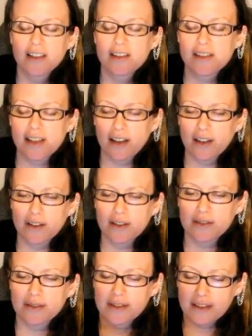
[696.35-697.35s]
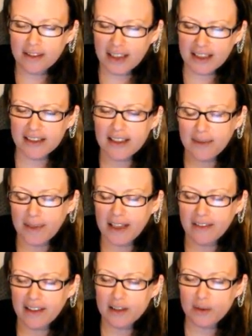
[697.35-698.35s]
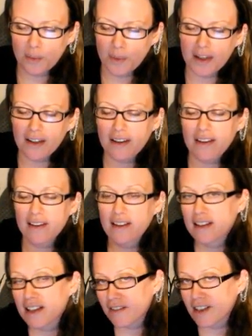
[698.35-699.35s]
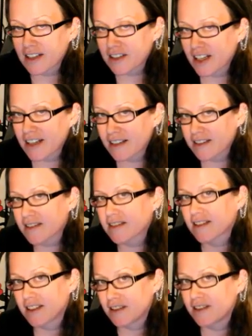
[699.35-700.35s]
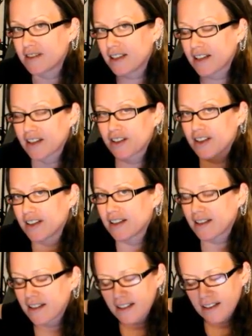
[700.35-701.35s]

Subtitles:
So it's something that's worth giving a chance, because it could